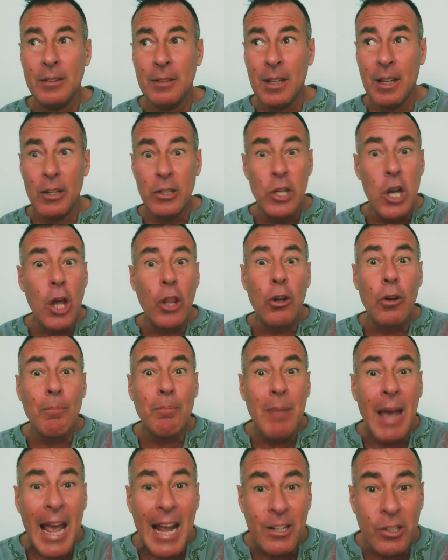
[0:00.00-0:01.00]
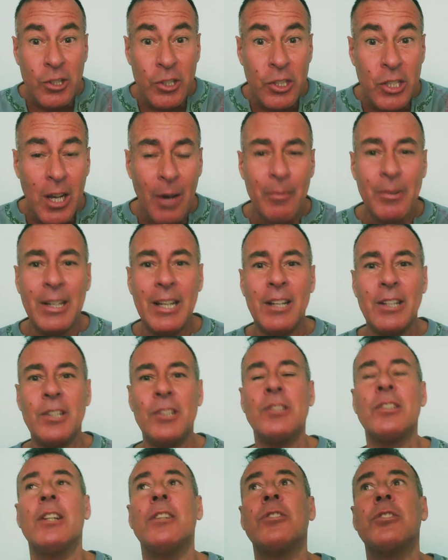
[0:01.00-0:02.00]
Another batch is coming out, he
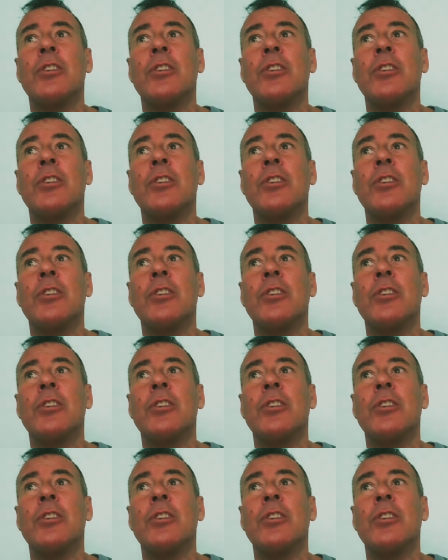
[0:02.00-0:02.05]
said.